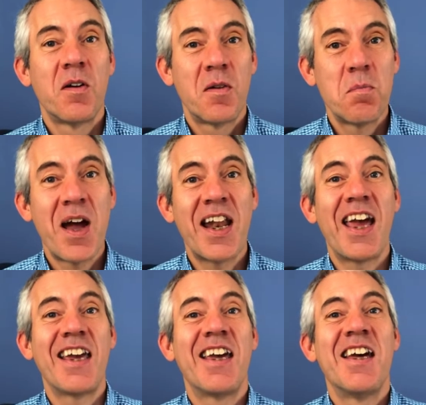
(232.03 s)

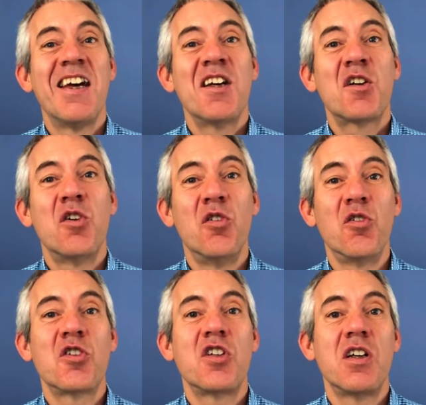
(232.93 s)
many
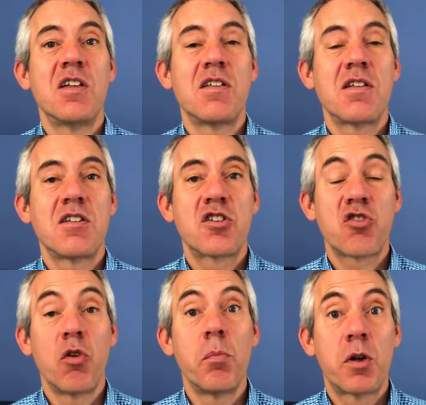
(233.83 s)
courses,
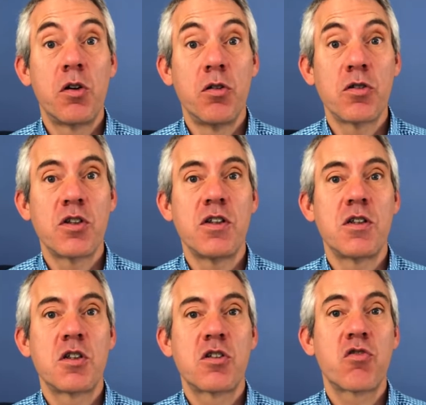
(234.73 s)
Scrum
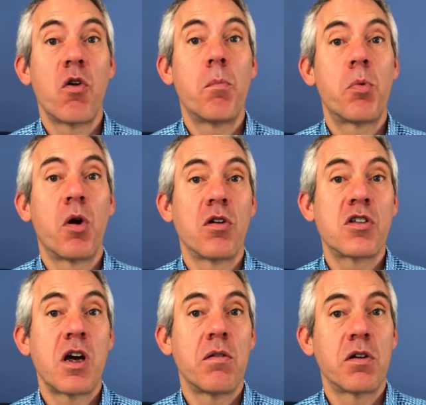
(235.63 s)
product
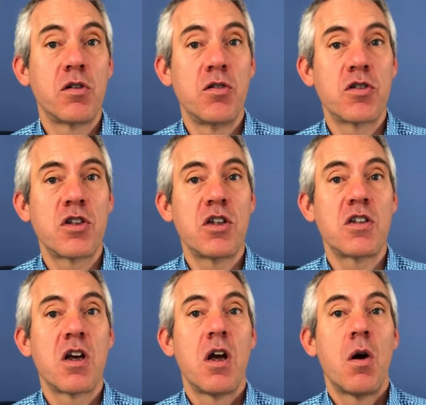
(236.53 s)
owner
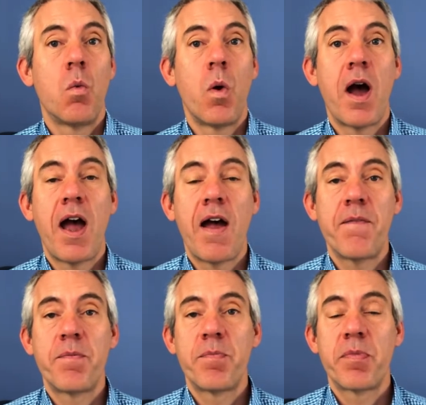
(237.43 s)
courses, where
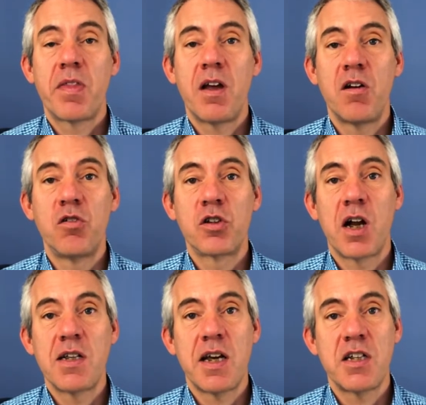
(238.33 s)
an
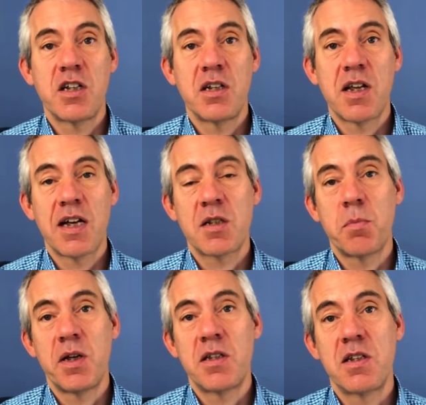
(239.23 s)
organisation has asked
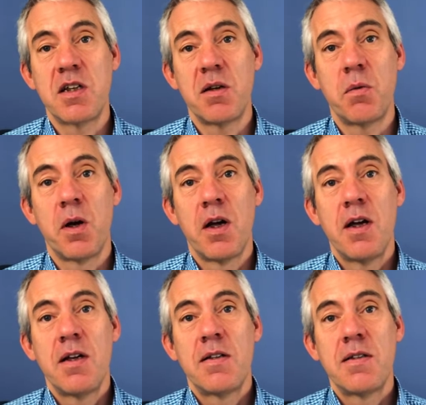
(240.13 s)
me to
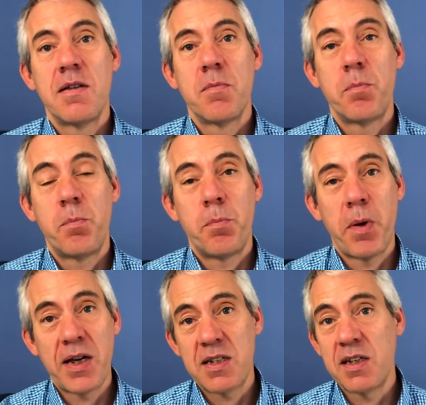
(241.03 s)

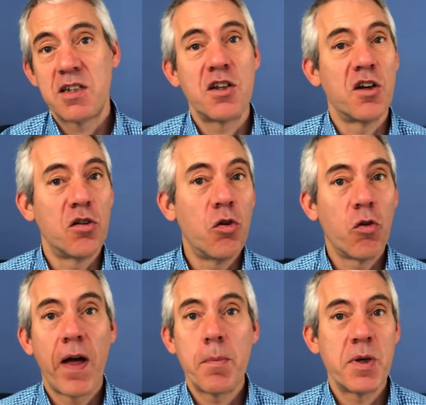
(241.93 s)
basically turn all
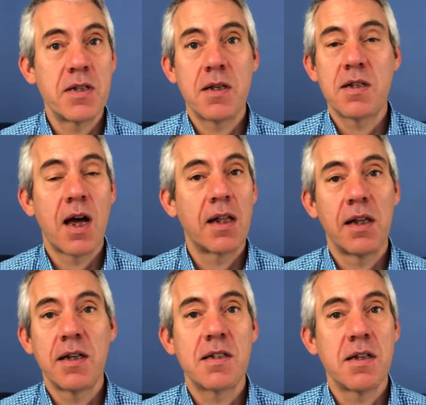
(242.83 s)
their business
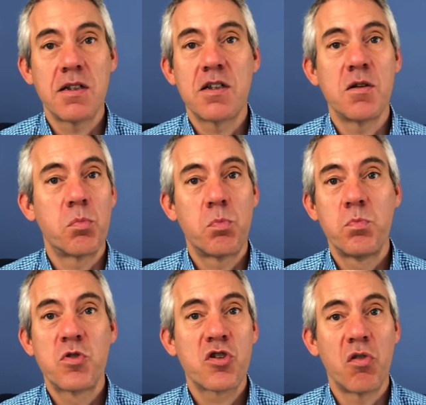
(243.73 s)
analysts into
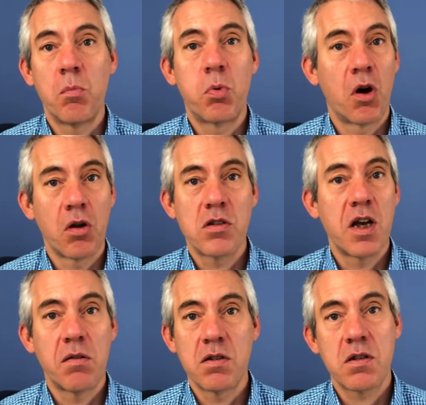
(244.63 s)
Scrum product
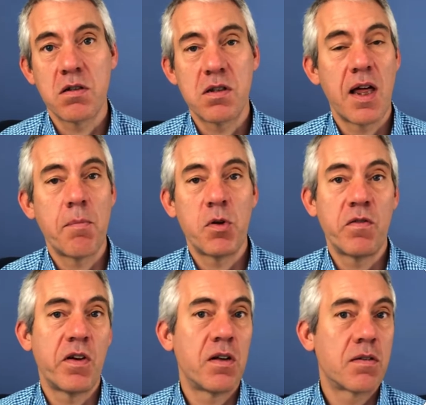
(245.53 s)
owners, because they're
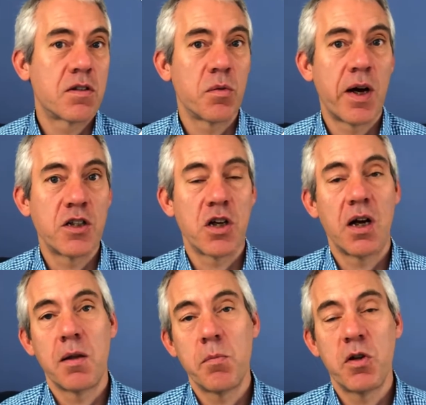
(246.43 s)
moving to
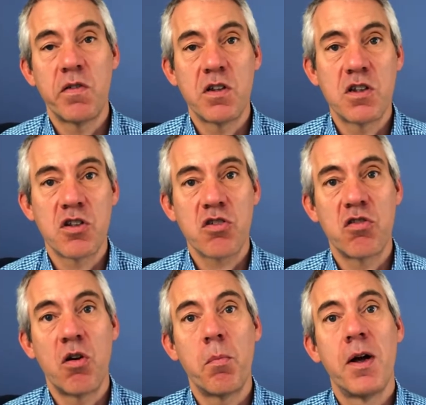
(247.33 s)
Agile, they're moving to
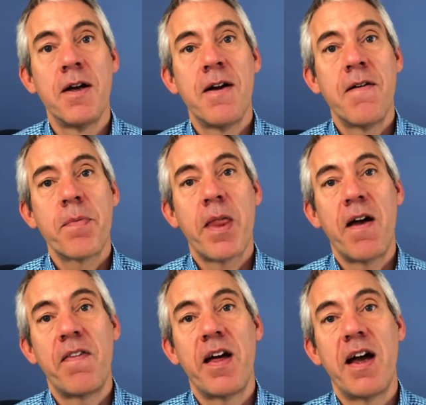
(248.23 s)
Scrum,
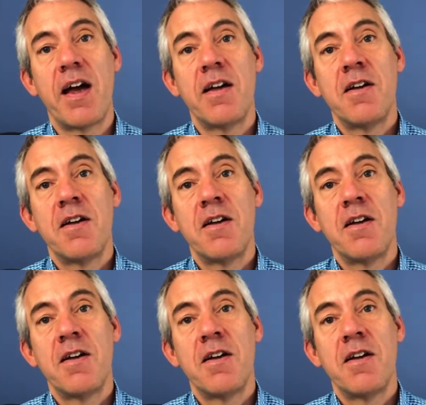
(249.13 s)
and they're